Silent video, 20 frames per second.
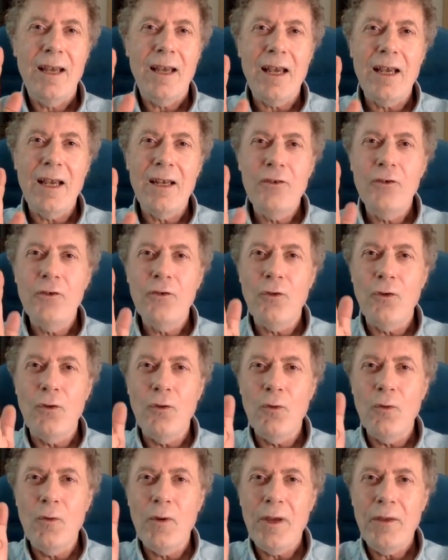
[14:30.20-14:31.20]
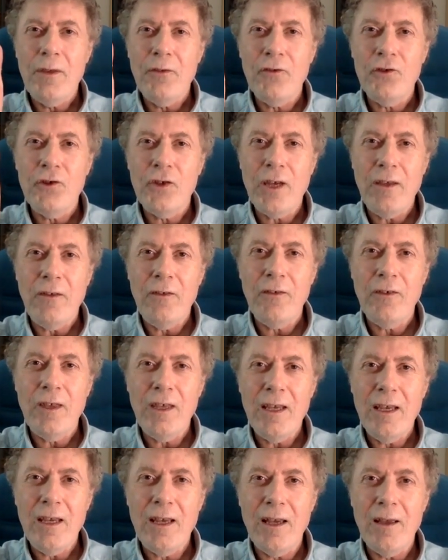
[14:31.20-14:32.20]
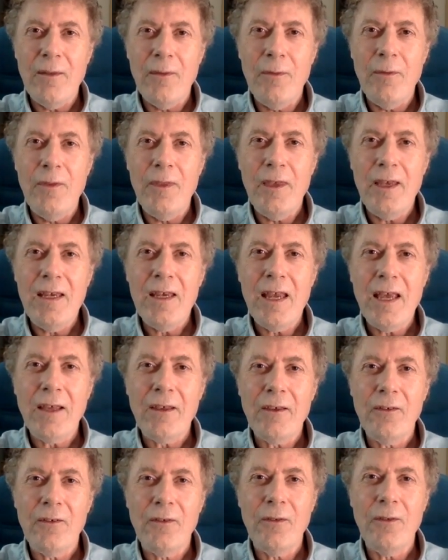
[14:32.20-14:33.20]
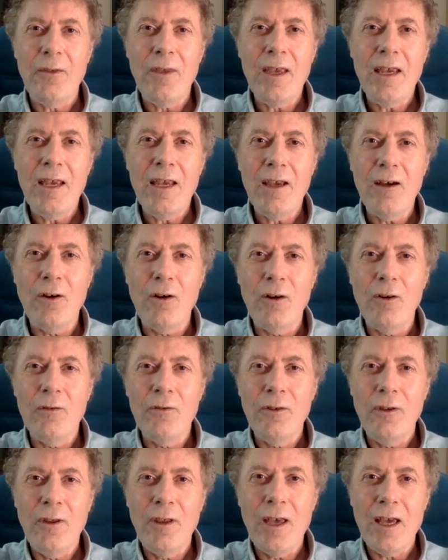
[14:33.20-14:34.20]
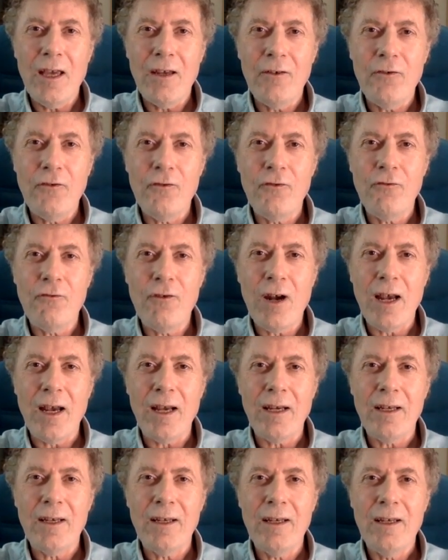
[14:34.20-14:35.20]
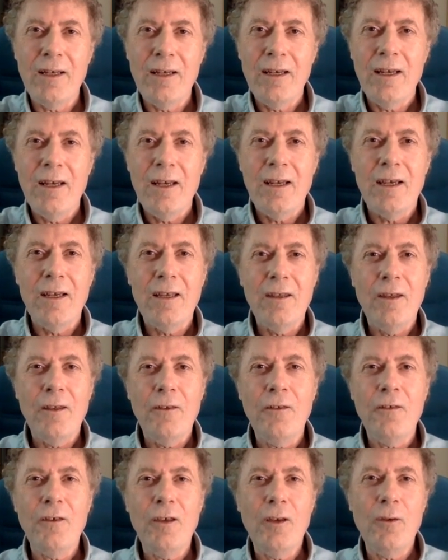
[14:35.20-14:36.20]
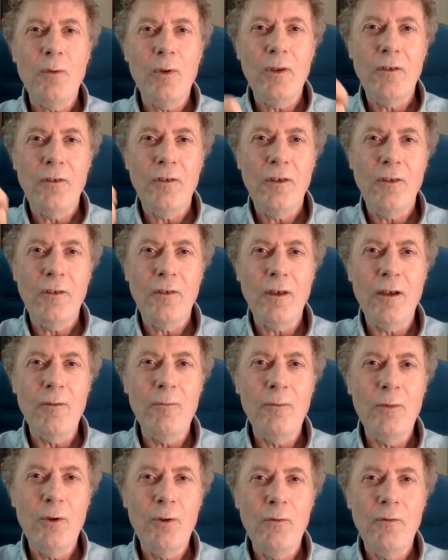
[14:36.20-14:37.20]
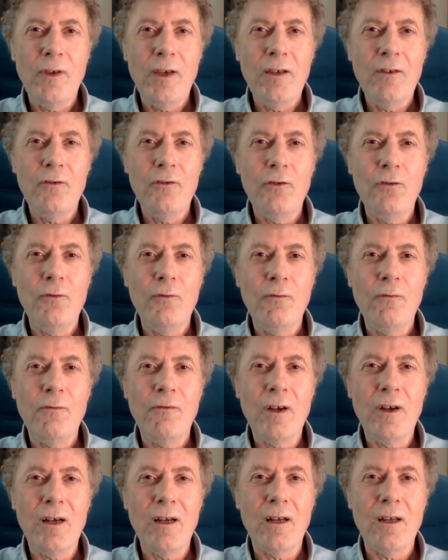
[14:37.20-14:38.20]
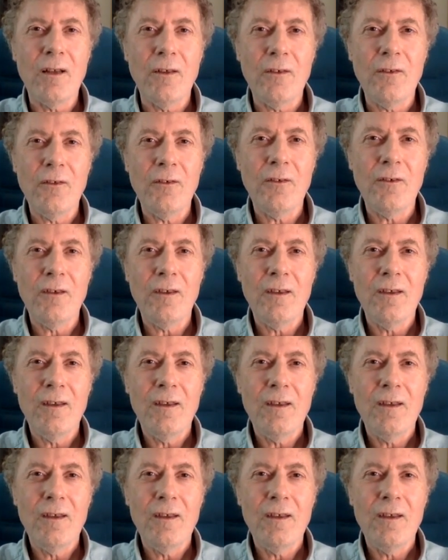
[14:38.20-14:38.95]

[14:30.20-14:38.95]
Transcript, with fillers: and you're always chasing the next thing on that track, and the sequences are moving too fast.